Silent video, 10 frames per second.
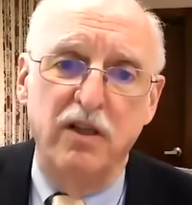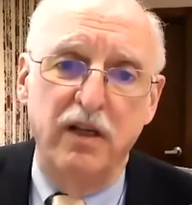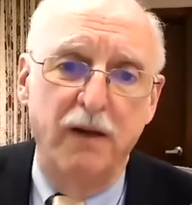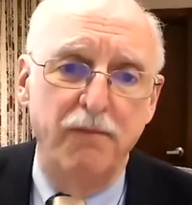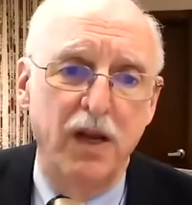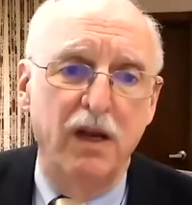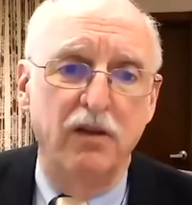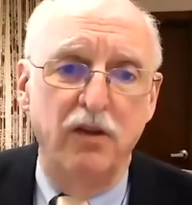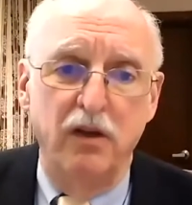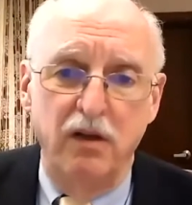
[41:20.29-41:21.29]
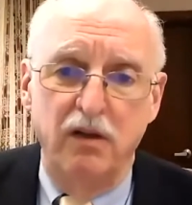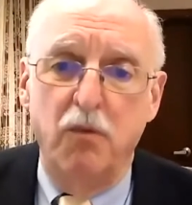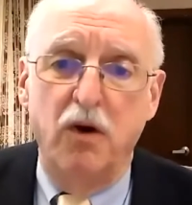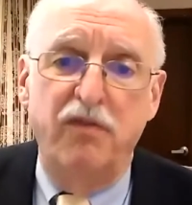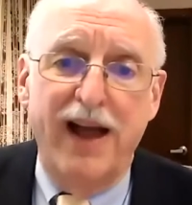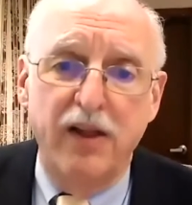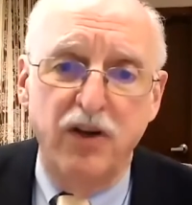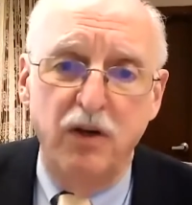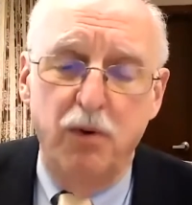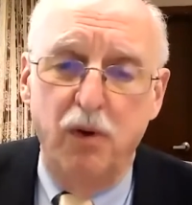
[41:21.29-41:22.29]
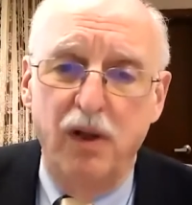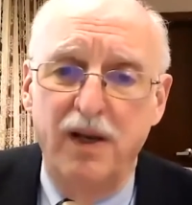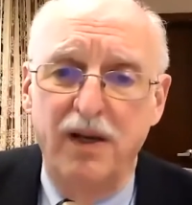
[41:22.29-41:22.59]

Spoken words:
the more valuable